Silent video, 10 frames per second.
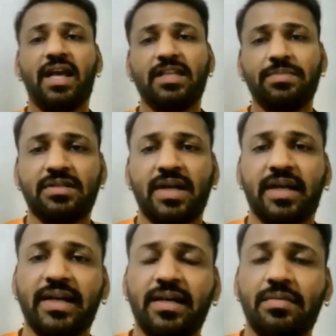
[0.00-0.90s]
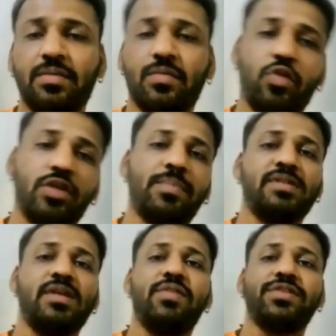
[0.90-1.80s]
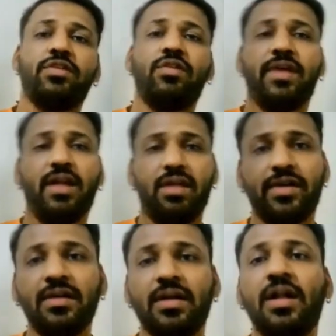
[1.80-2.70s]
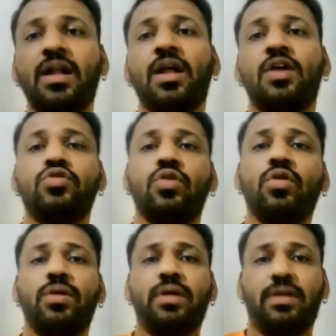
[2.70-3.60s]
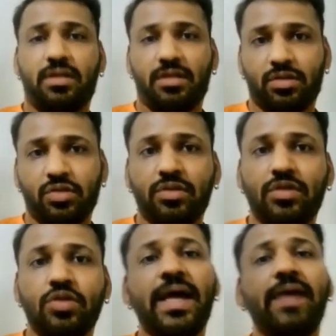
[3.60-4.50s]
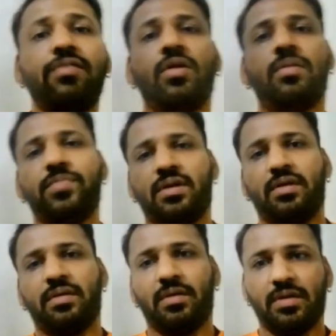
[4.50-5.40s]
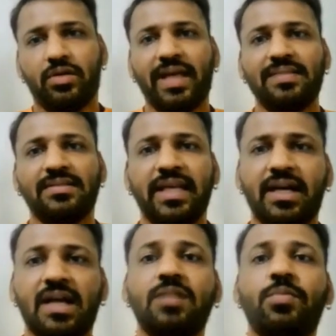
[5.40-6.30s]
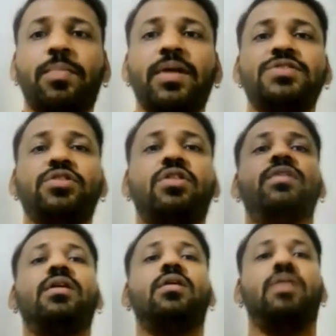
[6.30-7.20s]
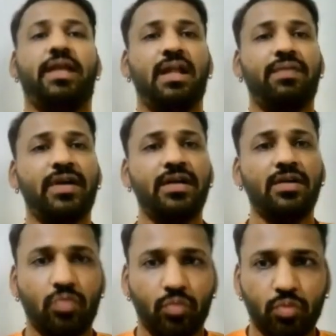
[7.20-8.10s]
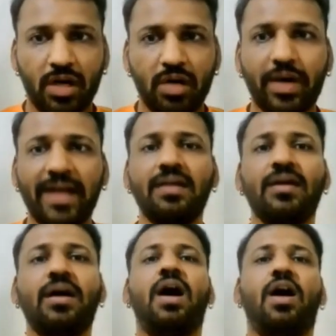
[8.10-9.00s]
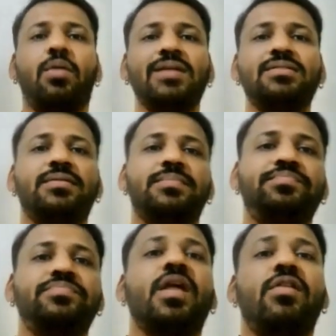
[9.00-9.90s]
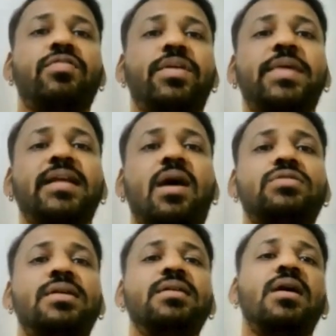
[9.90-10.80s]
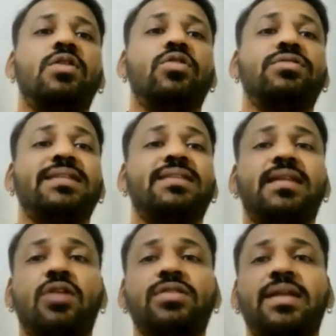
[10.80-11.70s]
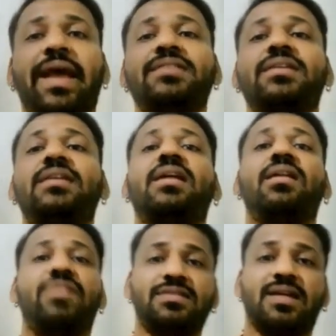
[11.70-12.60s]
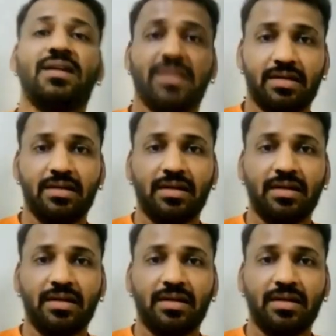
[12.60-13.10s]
has been started for the preservation of elephant. So you have you can see current population of the elephant worldwide. How much? 50,000 to 60,000 Asian elephants are there.